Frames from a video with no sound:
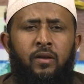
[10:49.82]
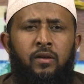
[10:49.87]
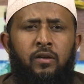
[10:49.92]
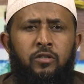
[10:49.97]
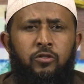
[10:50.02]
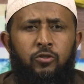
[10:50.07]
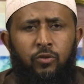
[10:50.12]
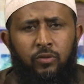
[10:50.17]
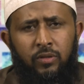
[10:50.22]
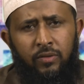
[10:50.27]

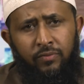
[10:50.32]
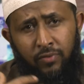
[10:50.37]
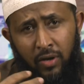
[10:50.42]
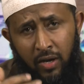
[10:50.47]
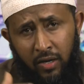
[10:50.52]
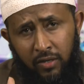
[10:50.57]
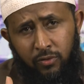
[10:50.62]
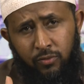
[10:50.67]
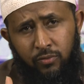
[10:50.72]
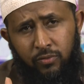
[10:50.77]
So the
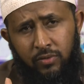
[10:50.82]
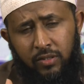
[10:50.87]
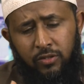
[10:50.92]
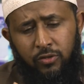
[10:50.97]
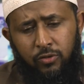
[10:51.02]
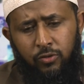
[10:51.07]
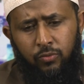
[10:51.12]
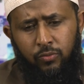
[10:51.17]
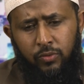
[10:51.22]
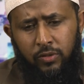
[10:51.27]
value that
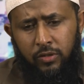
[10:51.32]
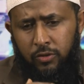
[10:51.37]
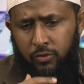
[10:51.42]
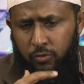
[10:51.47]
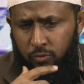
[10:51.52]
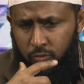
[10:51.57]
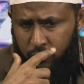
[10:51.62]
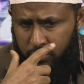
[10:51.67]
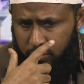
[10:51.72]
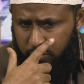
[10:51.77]
you will
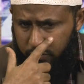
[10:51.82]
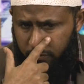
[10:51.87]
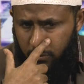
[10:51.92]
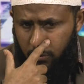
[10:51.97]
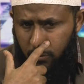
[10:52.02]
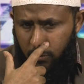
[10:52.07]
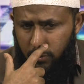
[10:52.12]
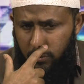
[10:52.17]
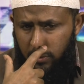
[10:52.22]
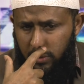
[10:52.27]
use
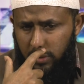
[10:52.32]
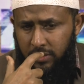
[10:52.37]
for